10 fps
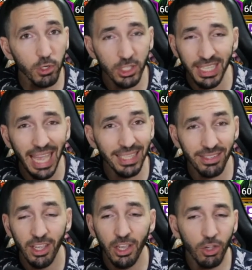
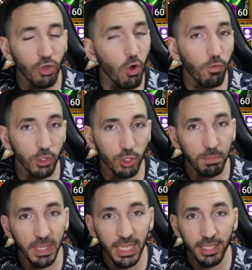stats, go for
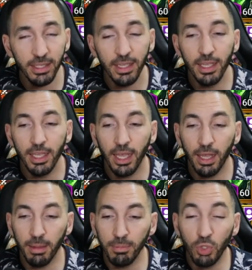speed.
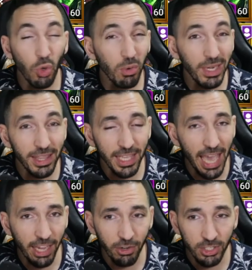You don't need the
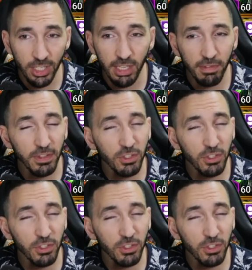accuracy if it's